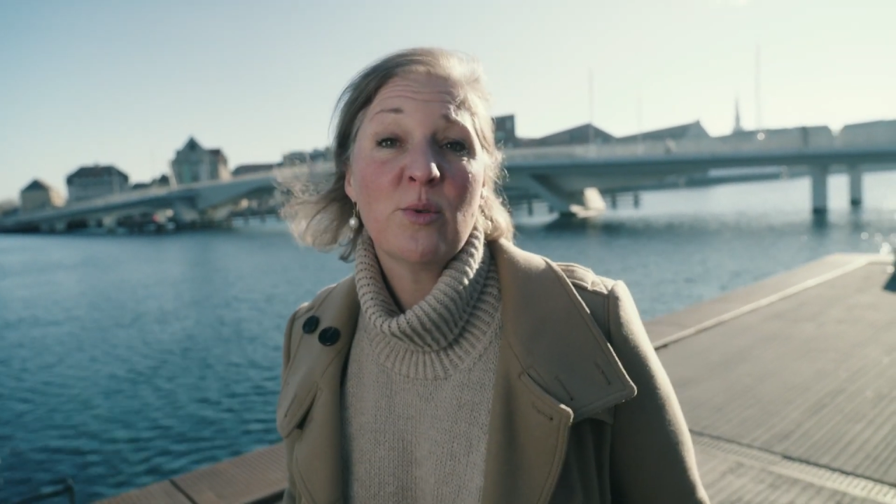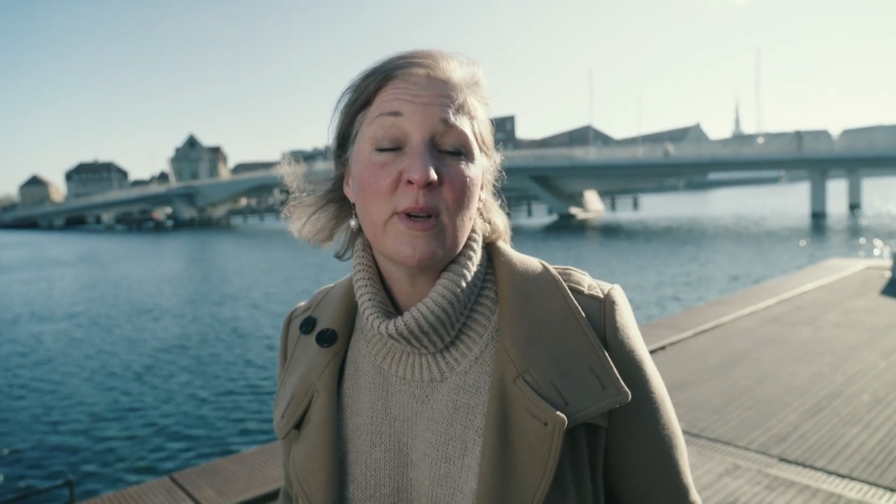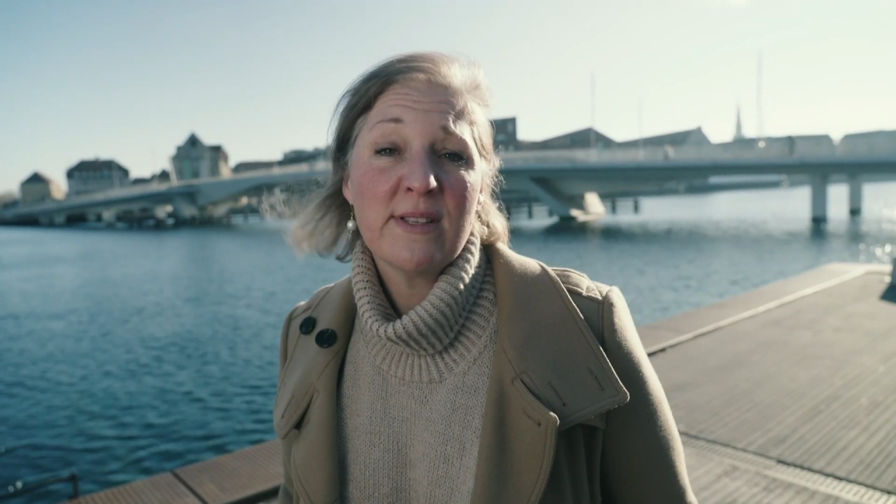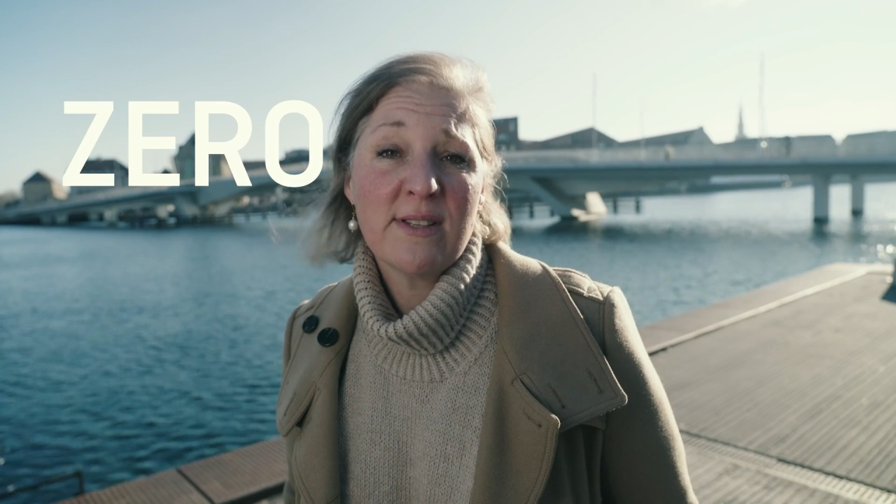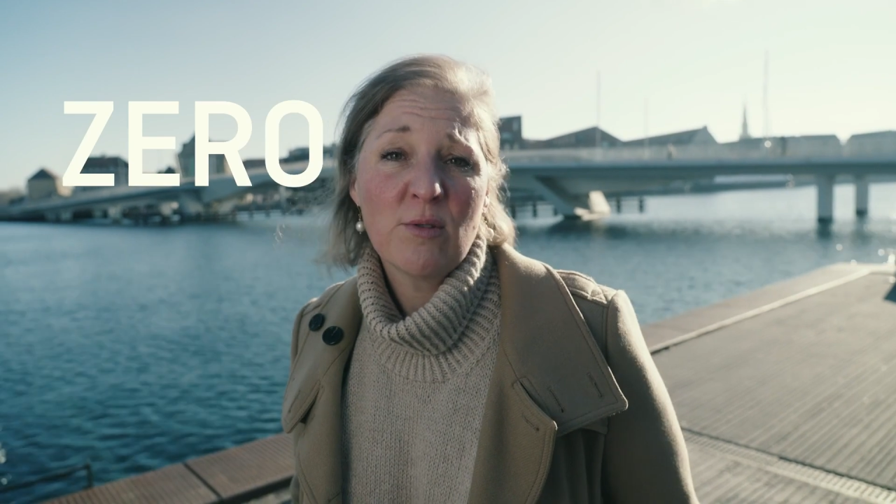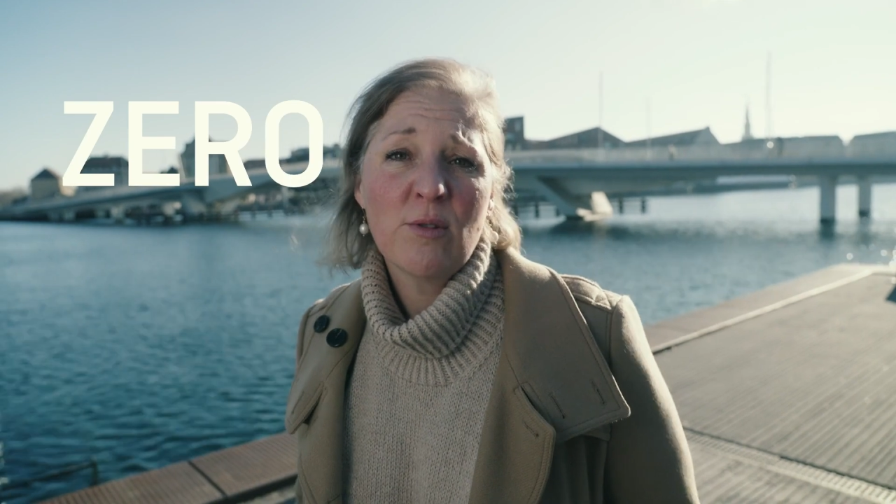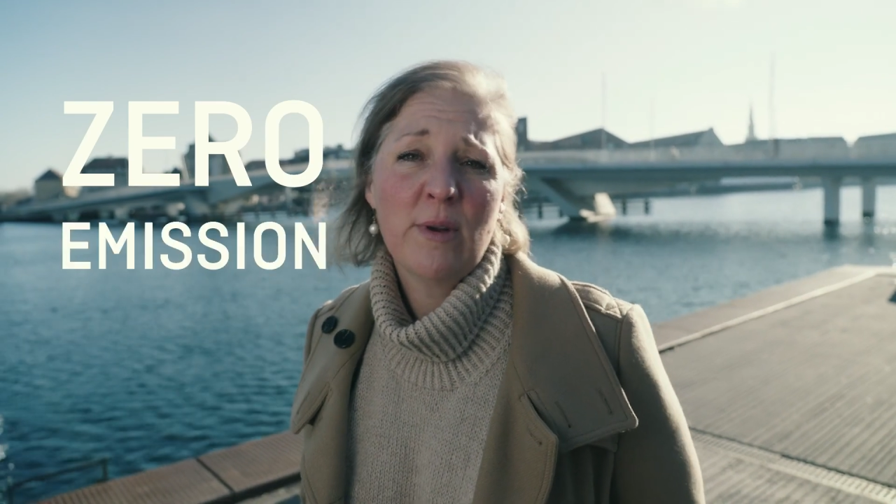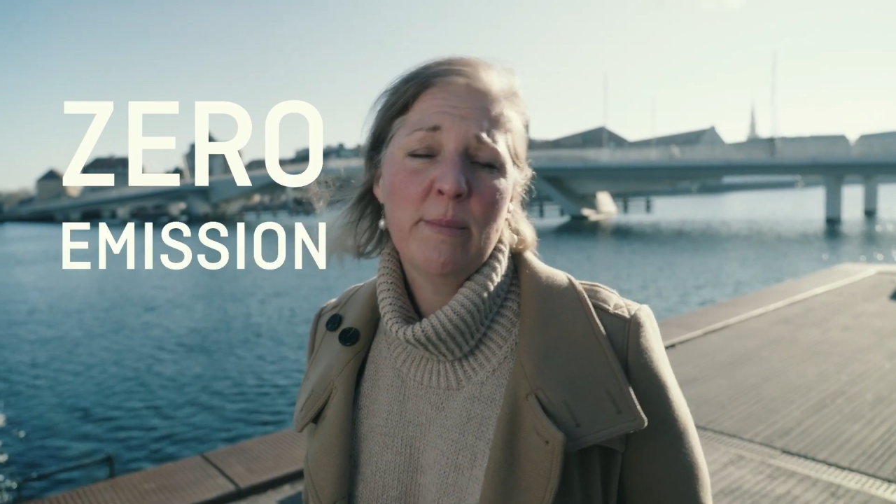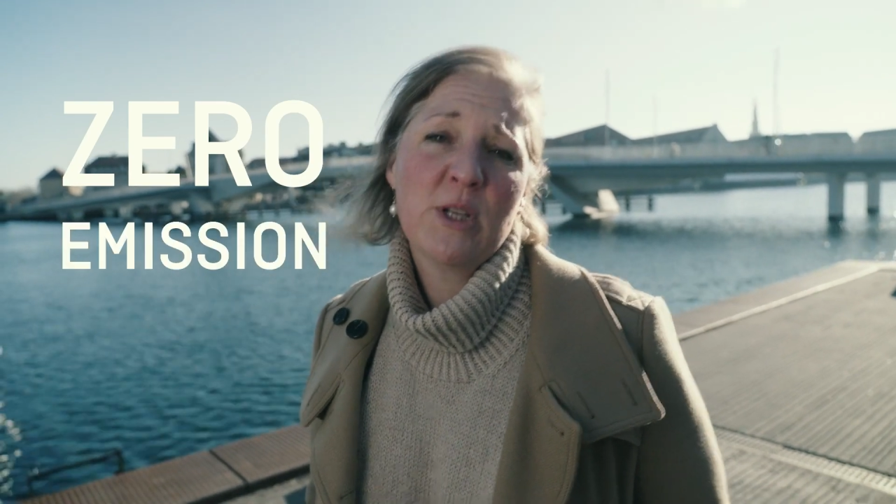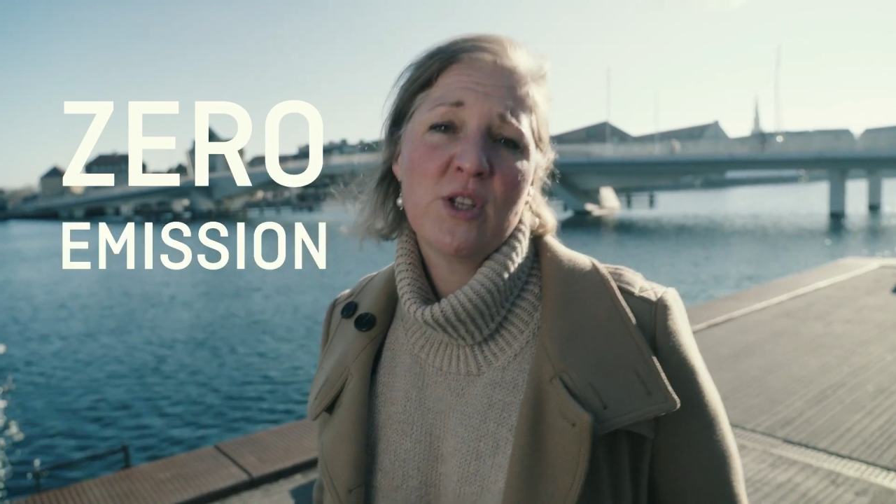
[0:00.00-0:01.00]
to a zero
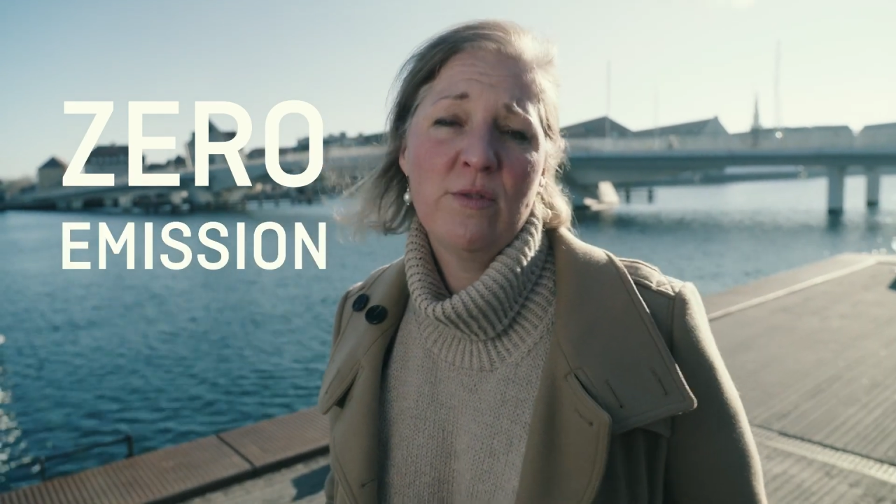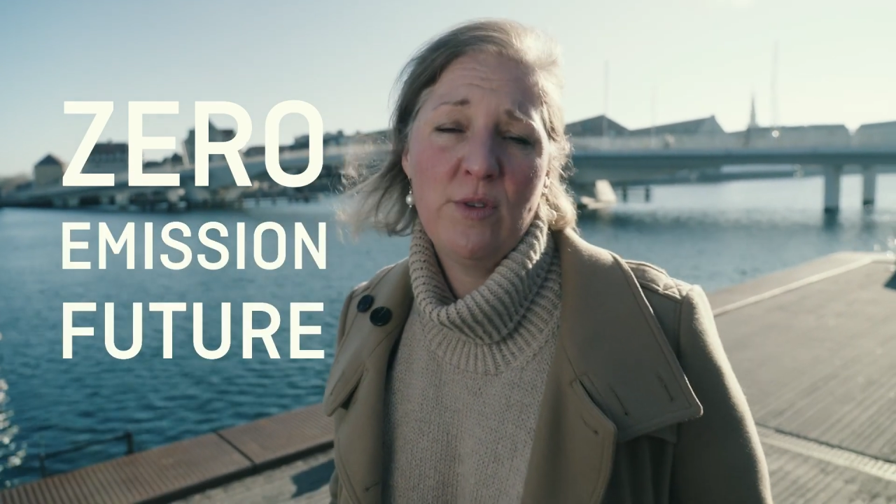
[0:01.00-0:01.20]
emission